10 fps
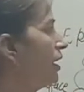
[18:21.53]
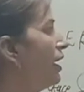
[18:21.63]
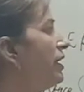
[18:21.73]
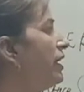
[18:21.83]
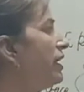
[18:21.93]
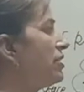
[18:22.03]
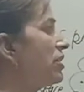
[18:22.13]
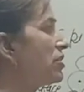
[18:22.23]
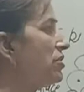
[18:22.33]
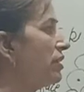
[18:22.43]
Adhering
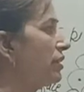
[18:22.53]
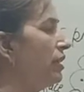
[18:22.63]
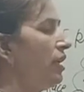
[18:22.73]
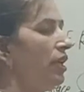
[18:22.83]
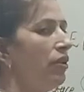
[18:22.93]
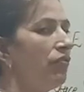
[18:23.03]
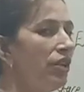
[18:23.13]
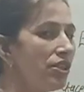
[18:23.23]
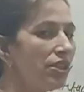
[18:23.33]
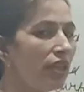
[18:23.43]
junction
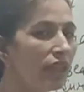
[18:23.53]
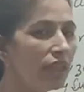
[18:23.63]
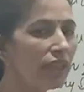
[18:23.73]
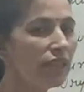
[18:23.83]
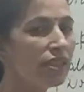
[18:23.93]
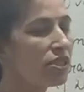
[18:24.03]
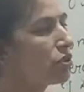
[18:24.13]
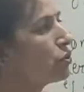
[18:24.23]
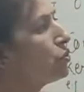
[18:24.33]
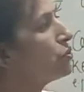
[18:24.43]
which adheres
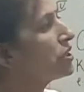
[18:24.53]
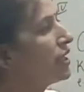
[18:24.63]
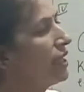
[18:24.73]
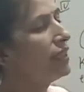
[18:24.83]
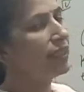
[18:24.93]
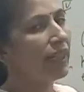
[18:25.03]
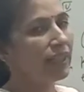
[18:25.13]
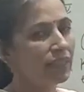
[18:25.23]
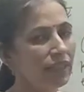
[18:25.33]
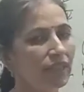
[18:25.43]
two cells
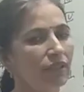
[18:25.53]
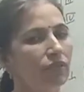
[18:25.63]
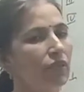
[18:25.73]
tightly.